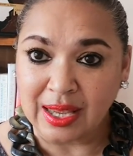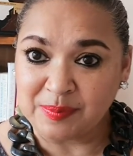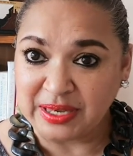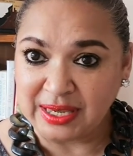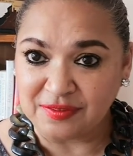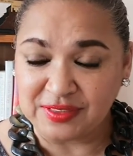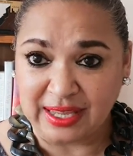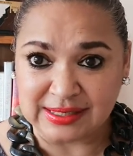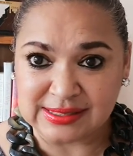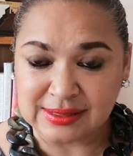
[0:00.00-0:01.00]
I believe
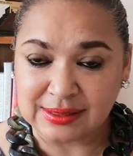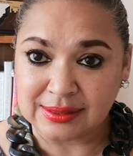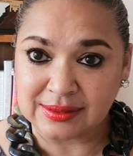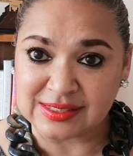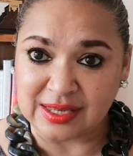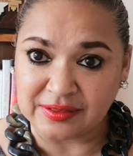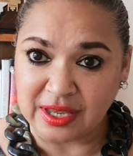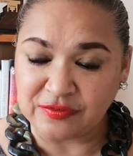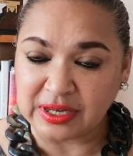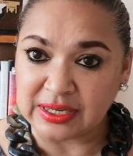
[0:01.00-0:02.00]
that the South
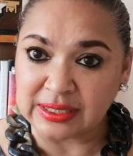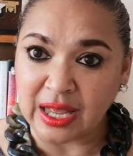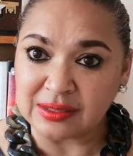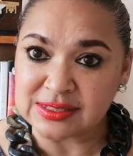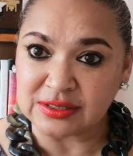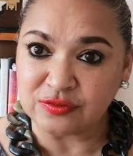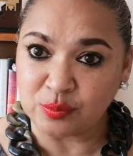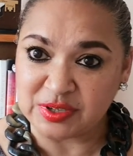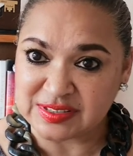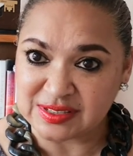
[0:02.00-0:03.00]
African Council
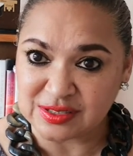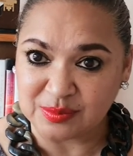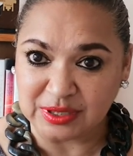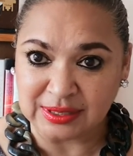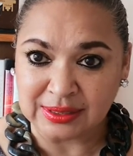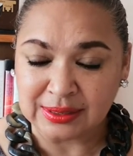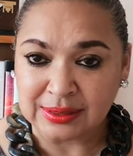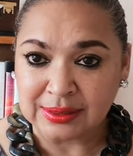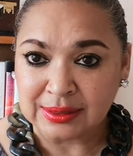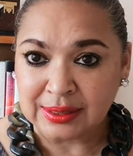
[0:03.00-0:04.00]
for Businesswomen
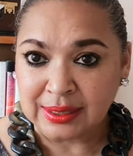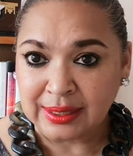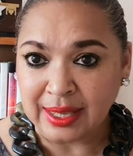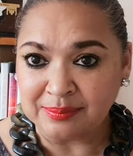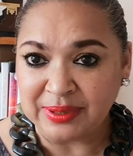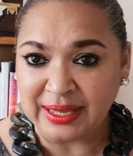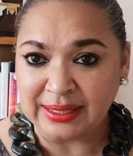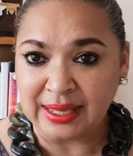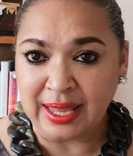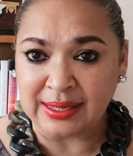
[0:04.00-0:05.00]
can
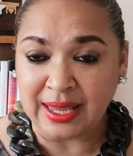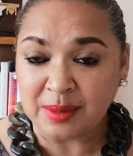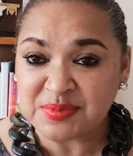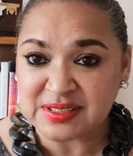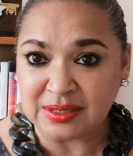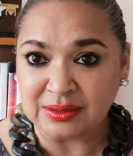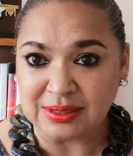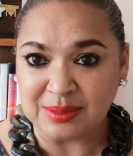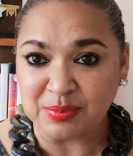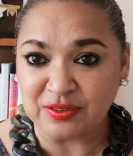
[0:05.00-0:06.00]
play an
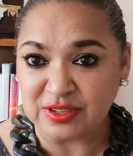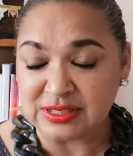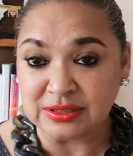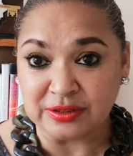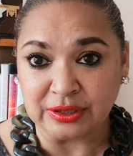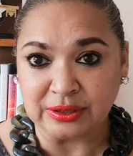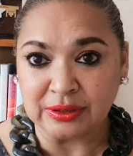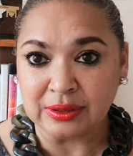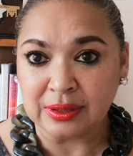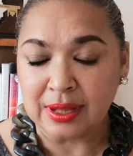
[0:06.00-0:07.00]
absolutely pivotal
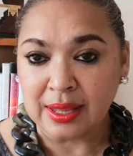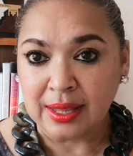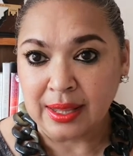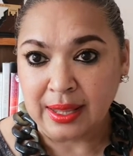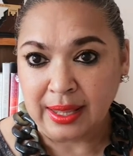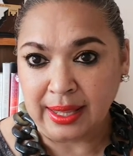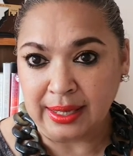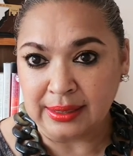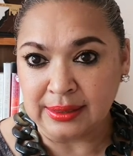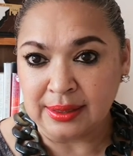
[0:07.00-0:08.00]
role
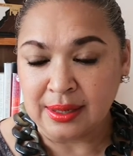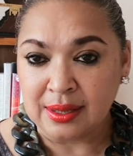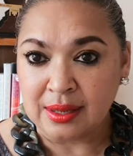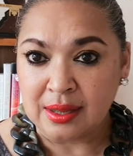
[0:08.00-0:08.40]
in